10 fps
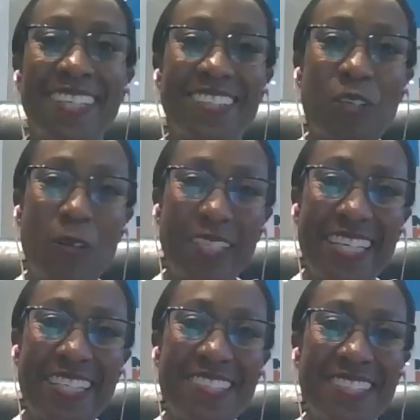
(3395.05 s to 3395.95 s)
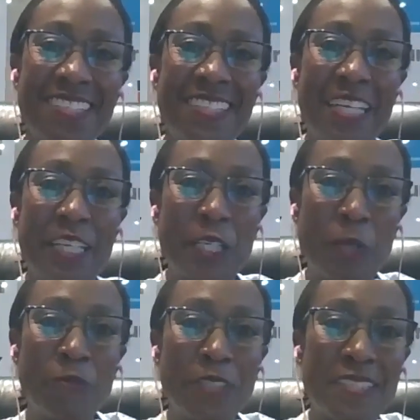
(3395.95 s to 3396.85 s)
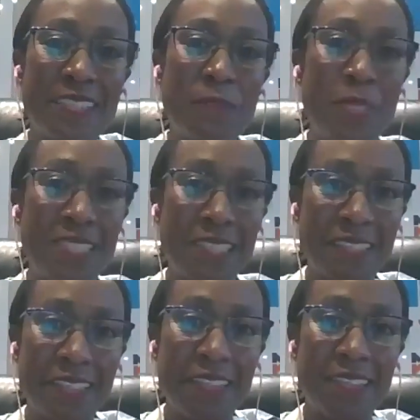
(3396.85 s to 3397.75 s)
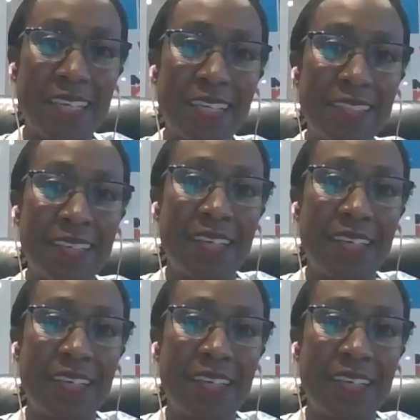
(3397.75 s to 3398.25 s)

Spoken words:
that all they can see is the income versus the basic skill set,